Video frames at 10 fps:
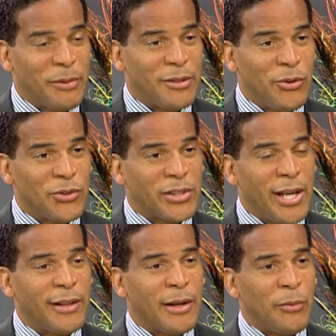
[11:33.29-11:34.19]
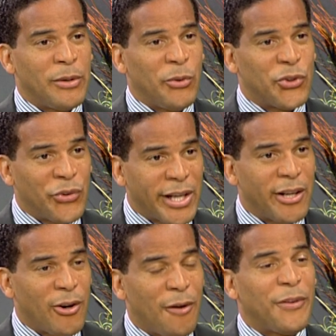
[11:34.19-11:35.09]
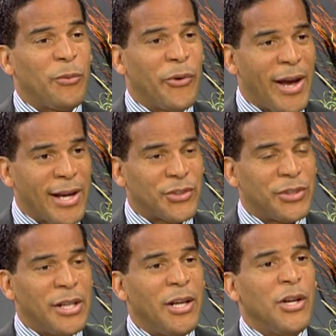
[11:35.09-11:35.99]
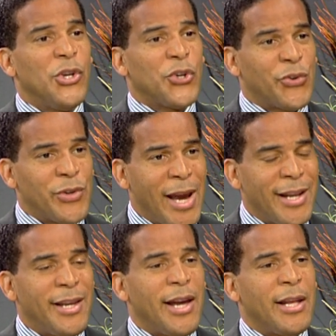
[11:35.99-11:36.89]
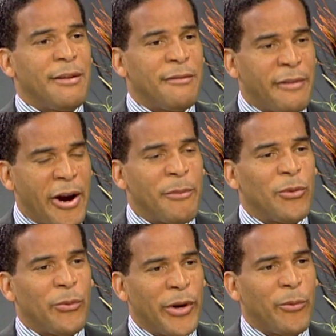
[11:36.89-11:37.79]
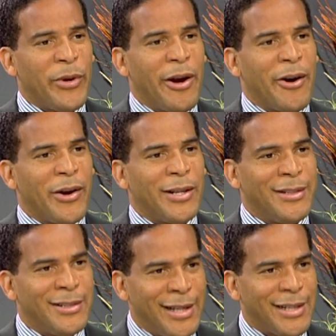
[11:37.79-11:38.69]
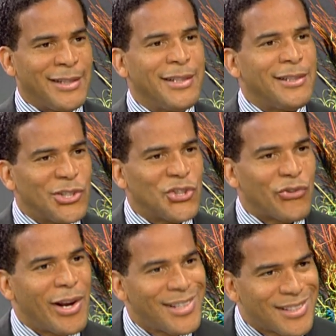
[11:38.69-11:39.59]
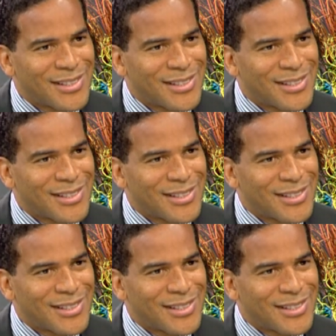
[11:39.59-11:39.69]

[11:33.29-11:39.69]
but you're saying that when we're drinking coffee, we're actually creating an environment where we are addicted to stress?